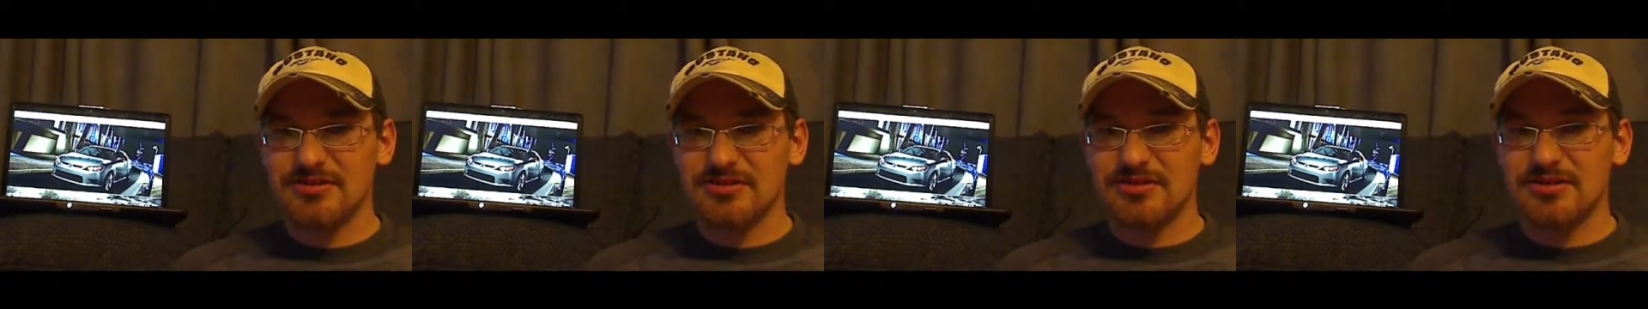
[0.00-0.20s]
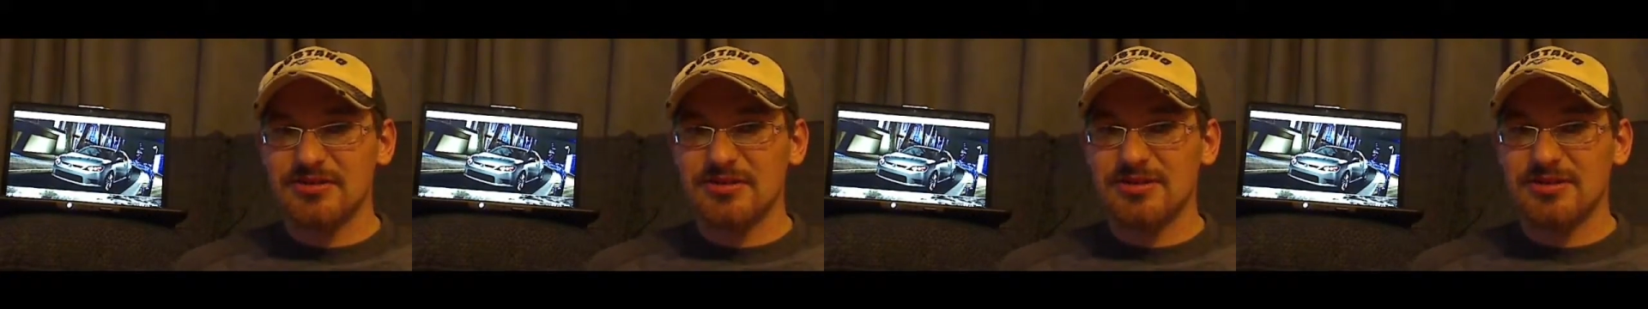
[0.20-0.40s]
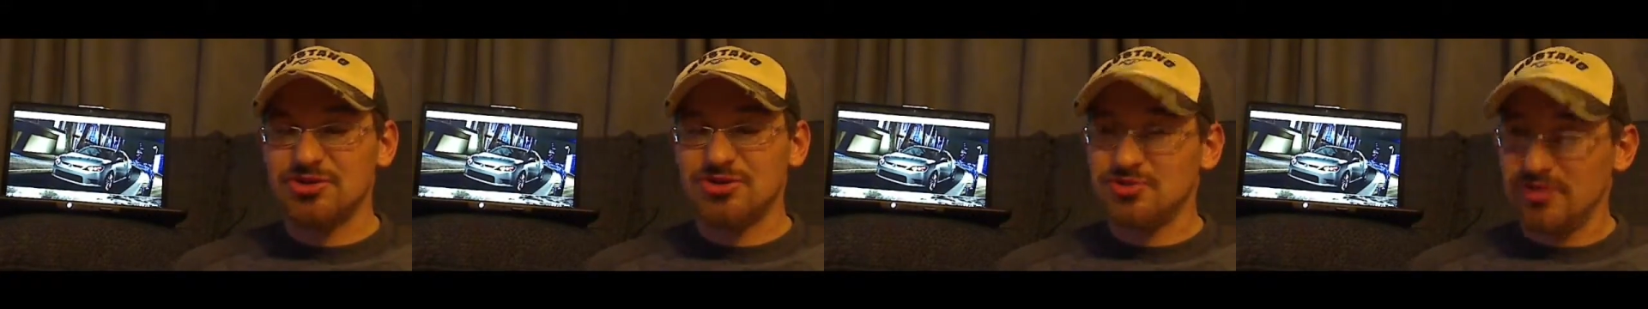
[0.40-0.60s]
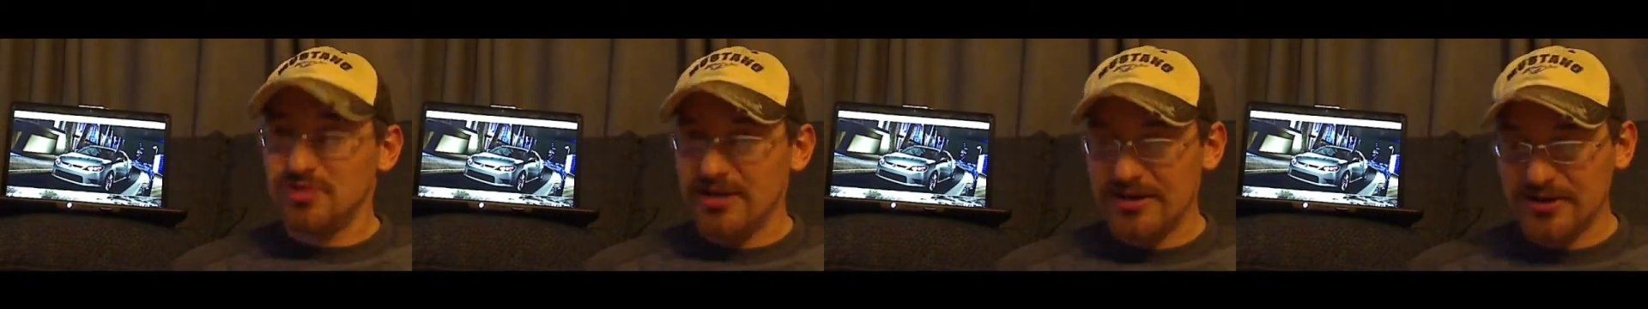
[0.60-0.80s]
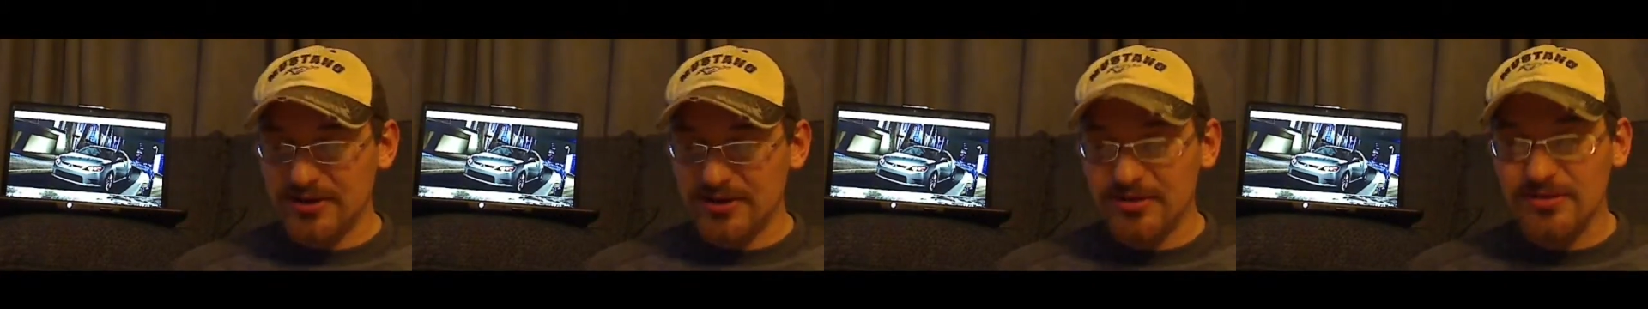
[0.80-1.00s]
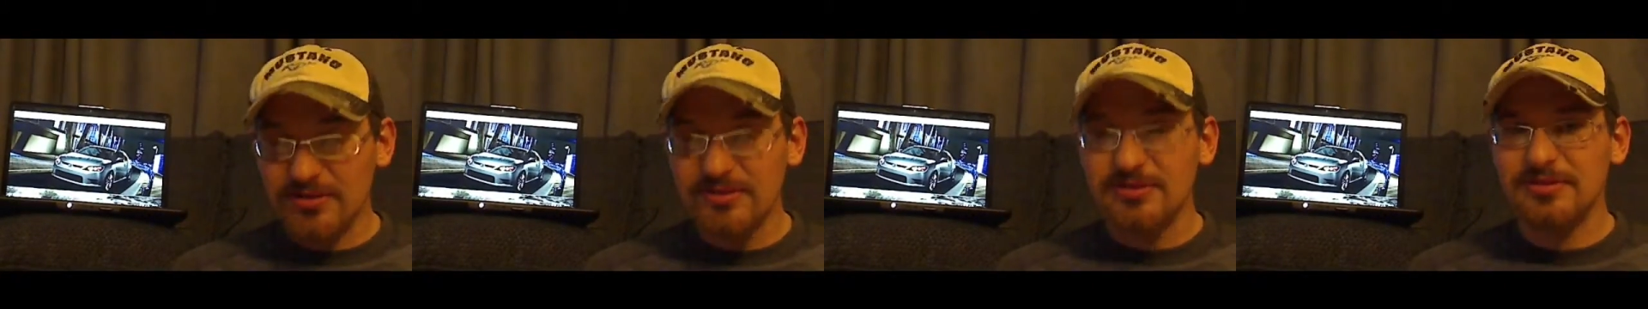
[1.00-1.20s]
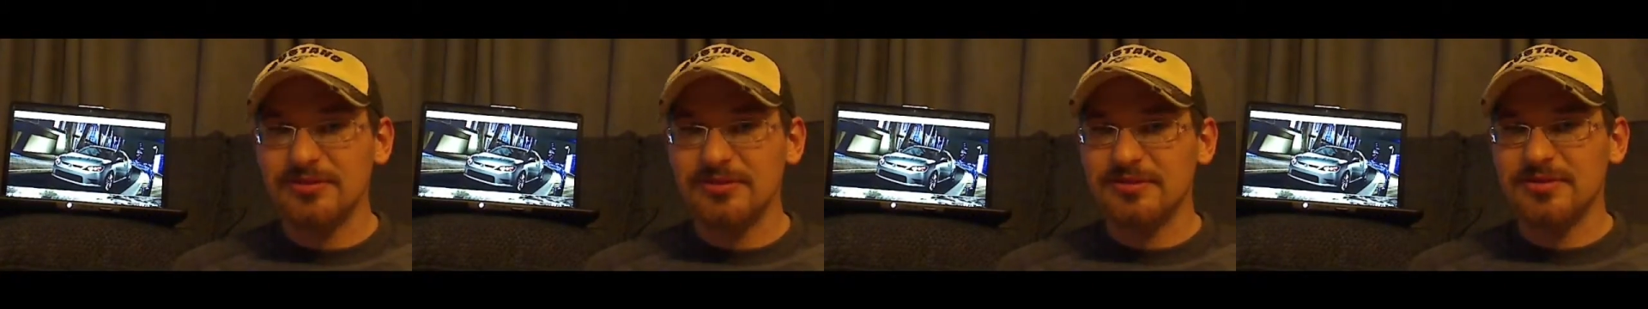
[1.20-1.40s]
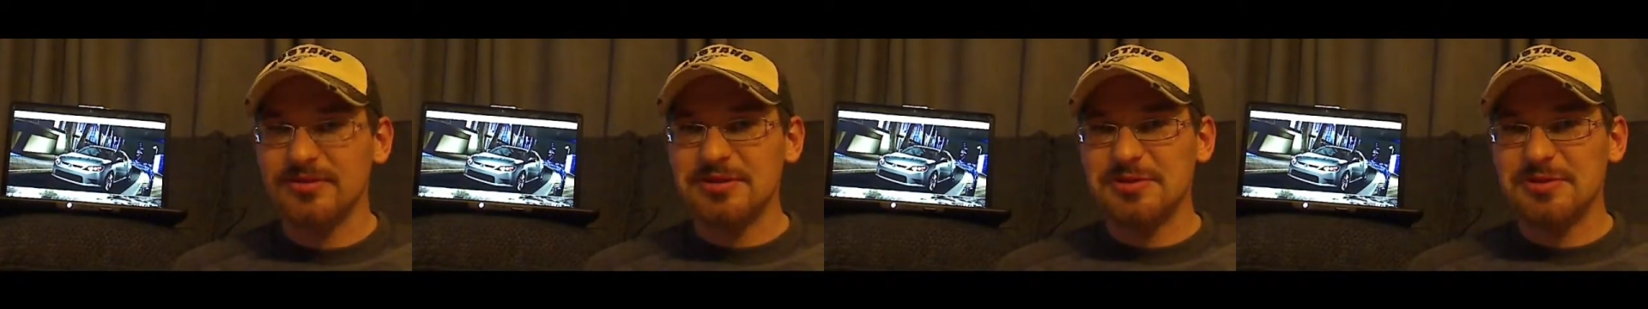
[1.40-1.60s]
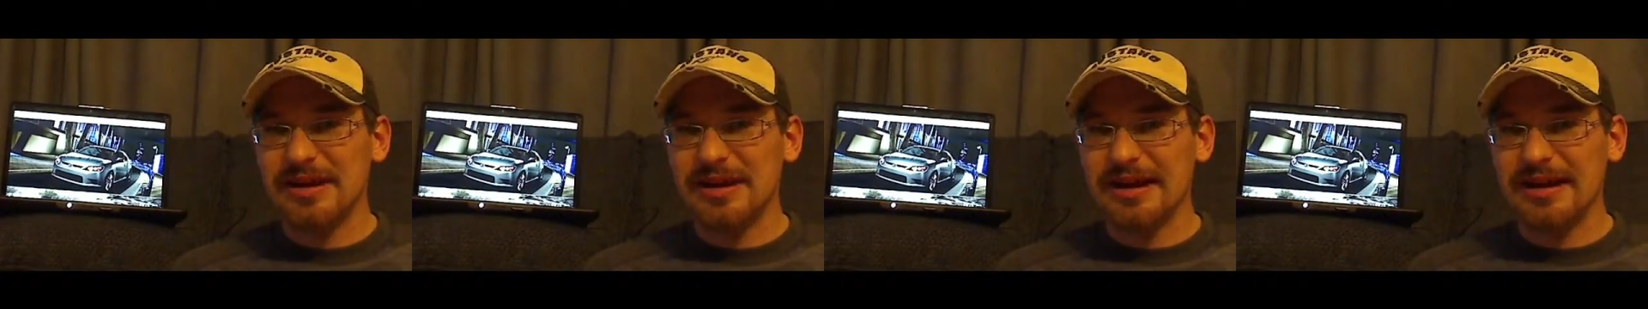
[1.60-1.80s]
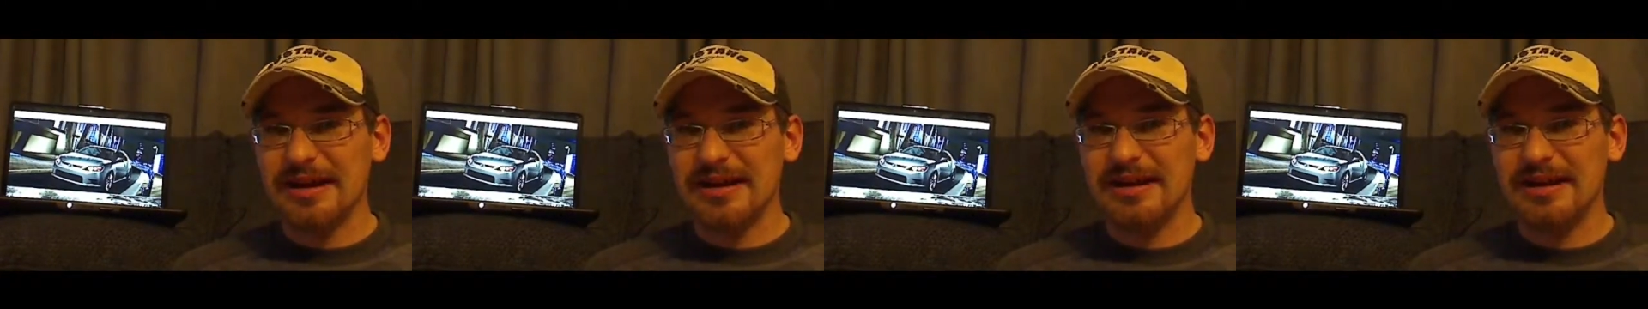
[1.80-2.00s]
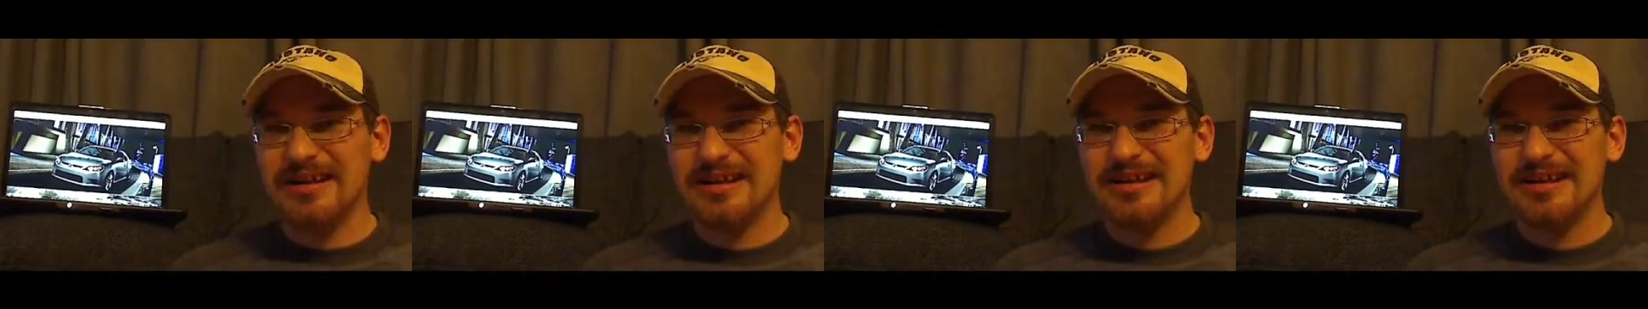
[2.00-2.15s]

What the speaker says: or Scion in Japan,